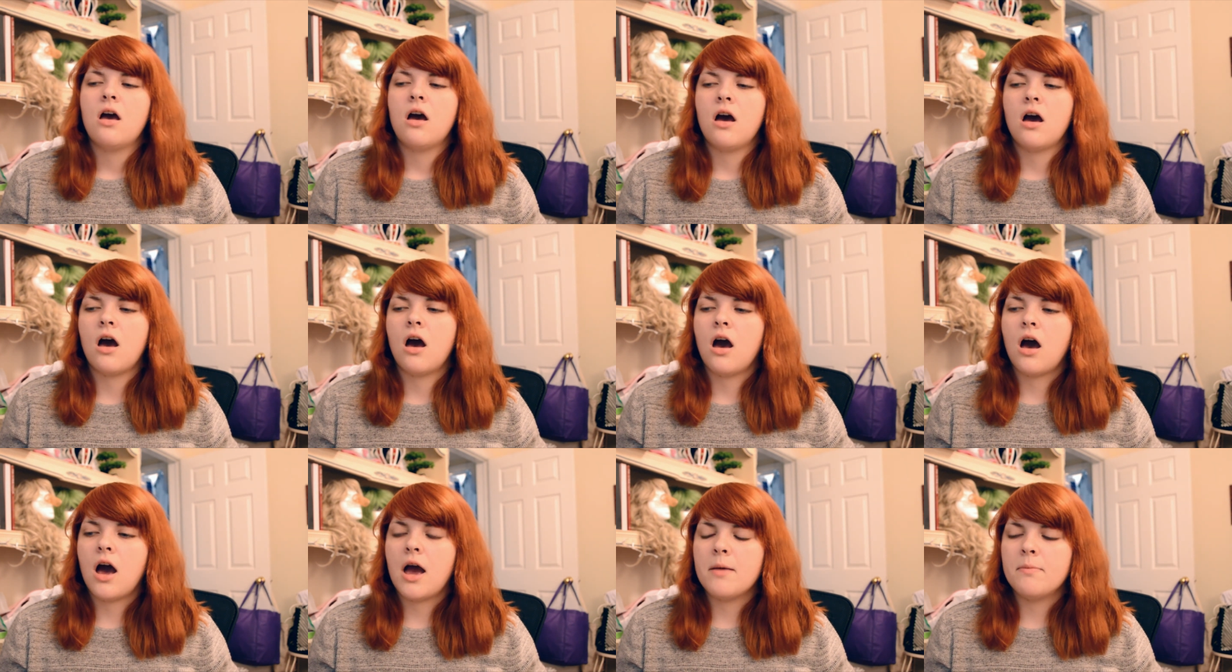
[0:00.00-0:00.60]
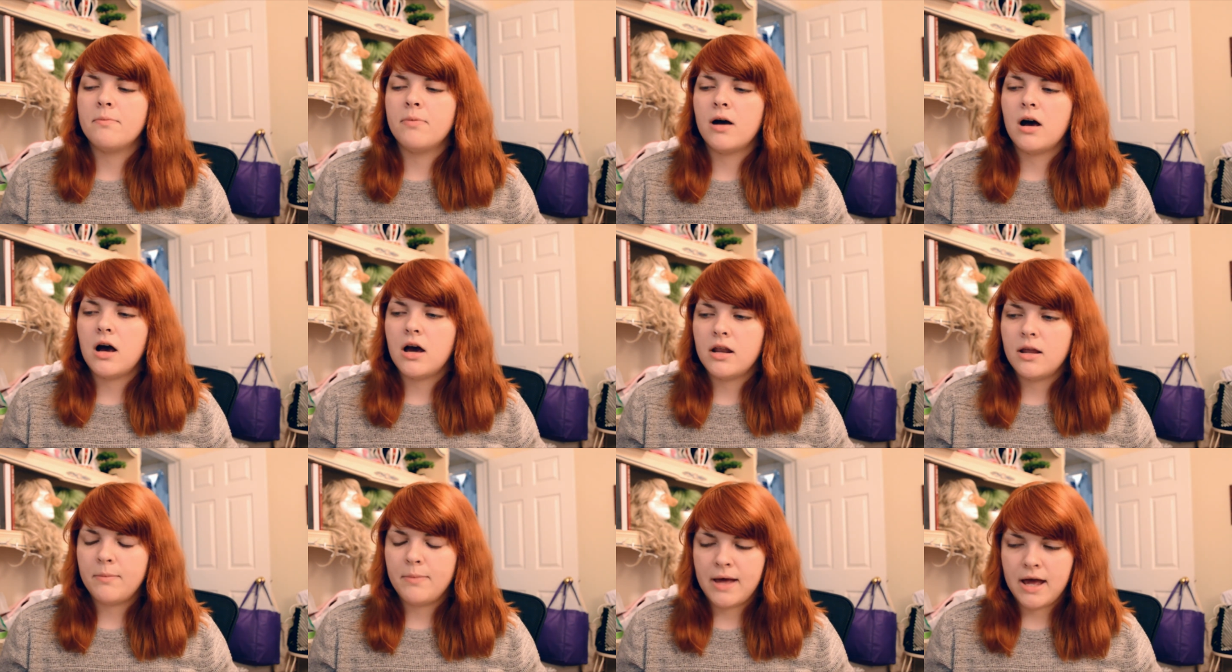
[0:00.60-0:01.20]
I
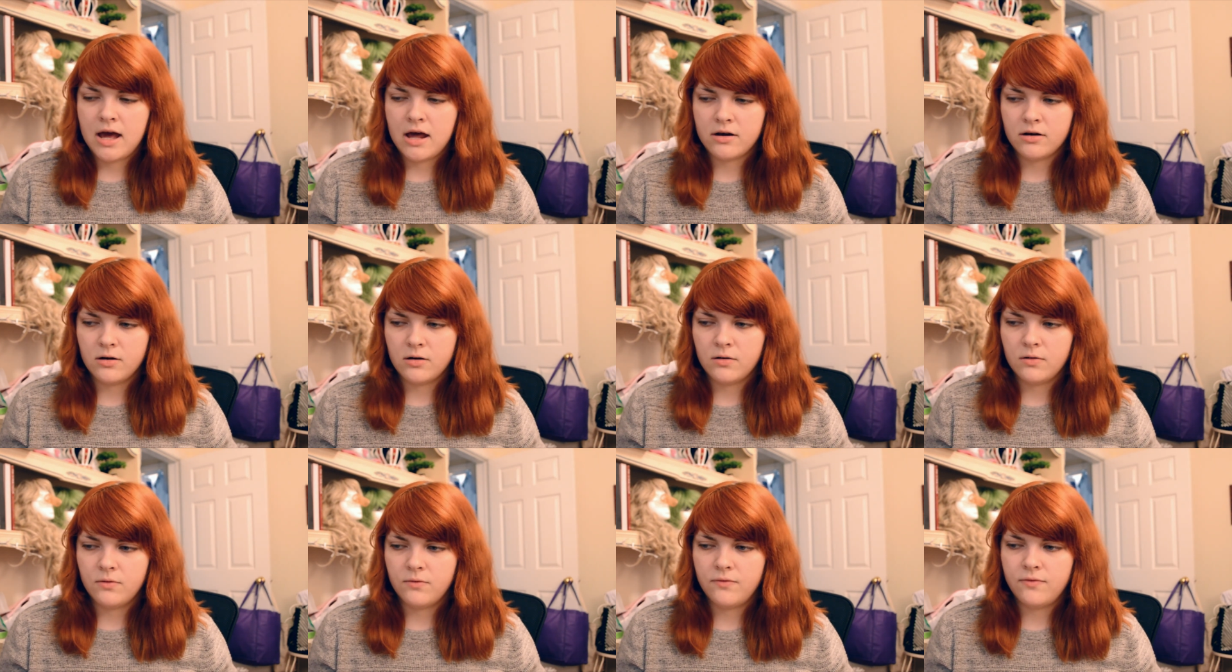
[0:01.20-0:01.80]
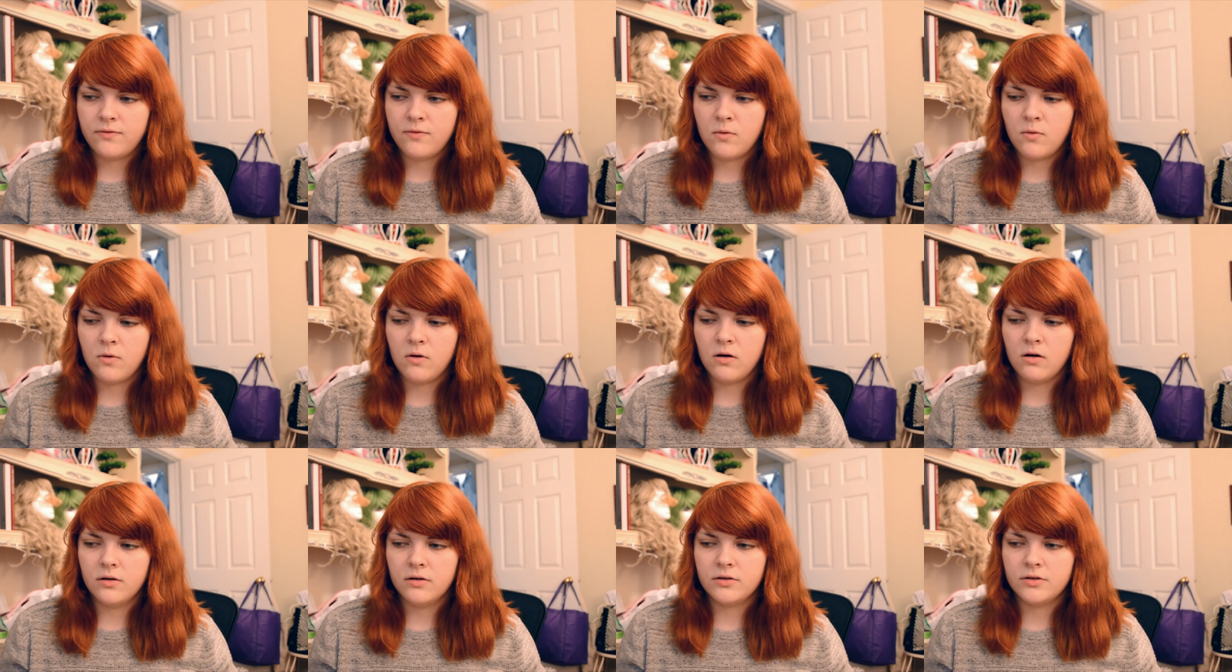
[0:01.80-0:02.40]
bought a pattern
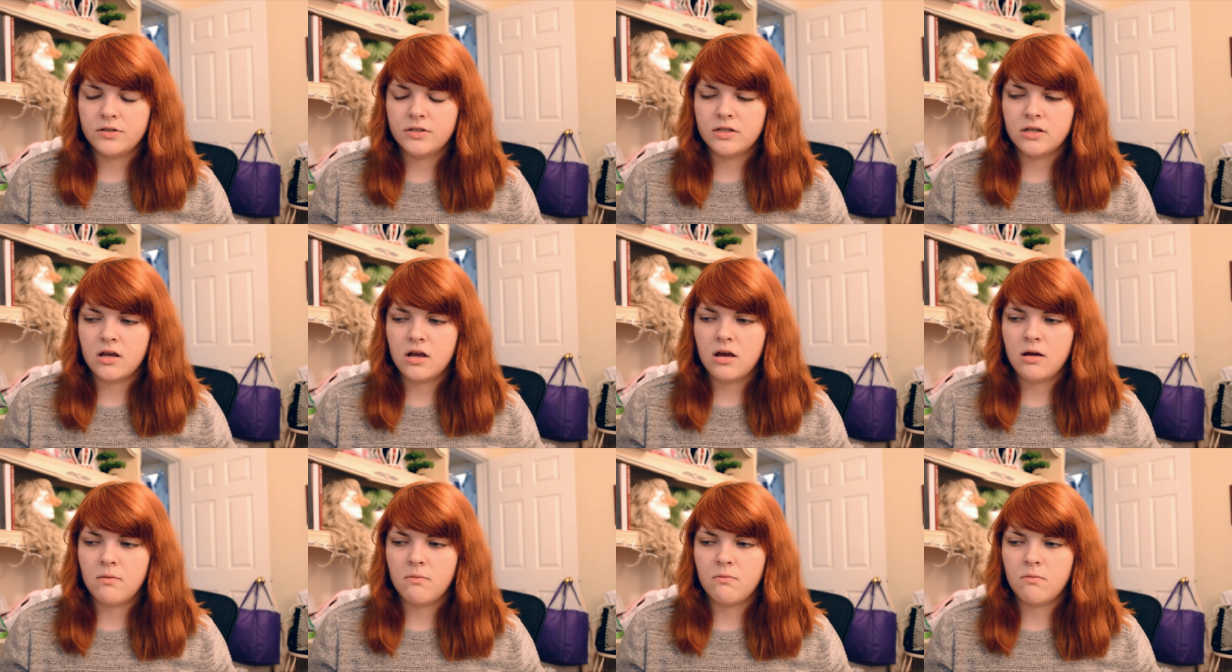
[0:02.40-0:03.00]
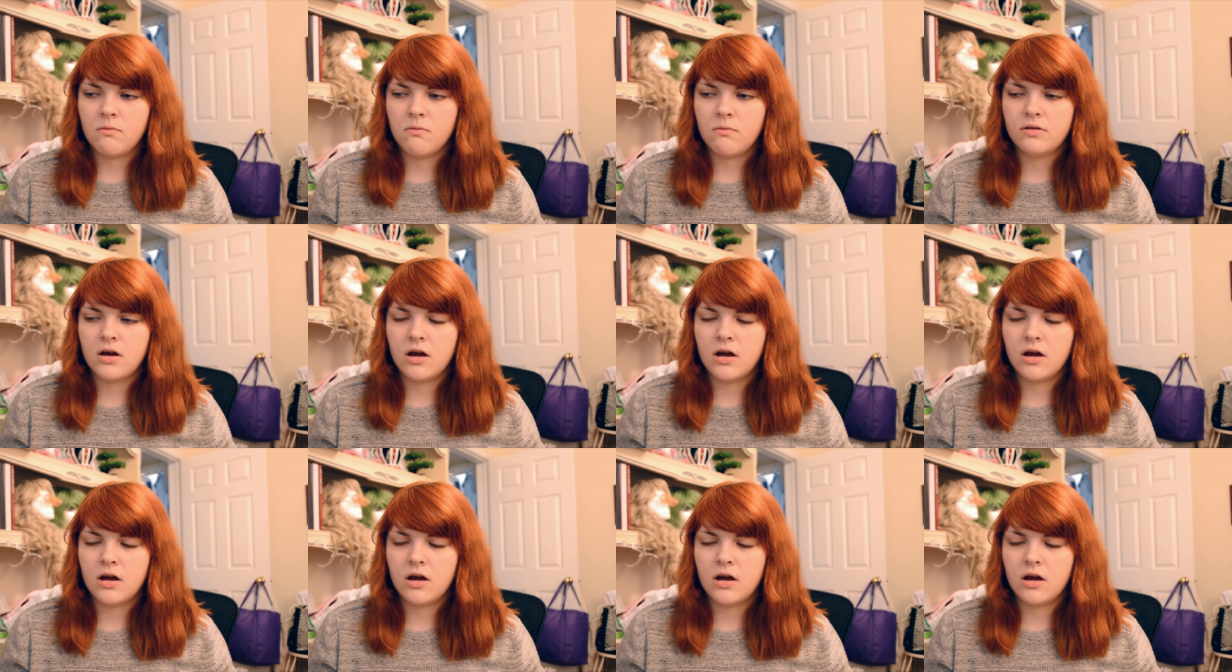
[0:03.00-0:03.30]
for some